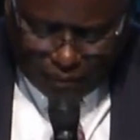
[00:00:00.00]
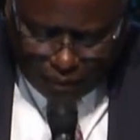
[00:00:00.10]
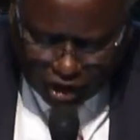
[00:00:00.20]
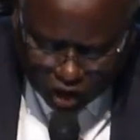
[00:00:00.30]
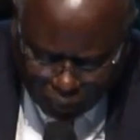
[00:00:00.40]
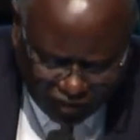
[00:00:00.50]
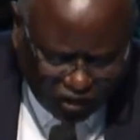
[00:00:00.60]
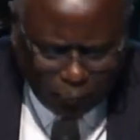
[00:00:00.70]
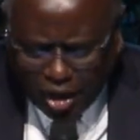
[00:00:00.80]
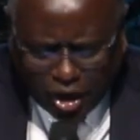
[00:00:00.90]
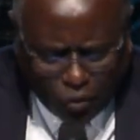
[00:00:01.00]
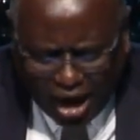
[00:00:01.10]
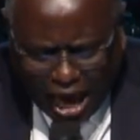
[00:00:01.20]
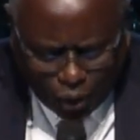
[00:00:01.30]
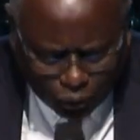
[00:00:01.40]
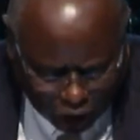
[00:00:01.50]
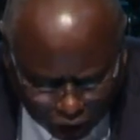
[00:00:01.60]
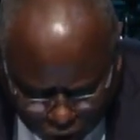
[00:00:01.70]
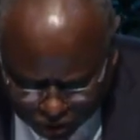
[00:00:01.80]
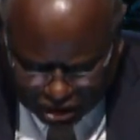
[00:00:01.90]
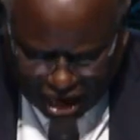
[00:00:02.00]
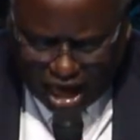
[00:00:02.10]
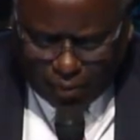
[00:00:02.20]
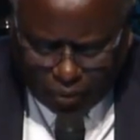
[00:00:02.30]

But the Smiths have been around a long time.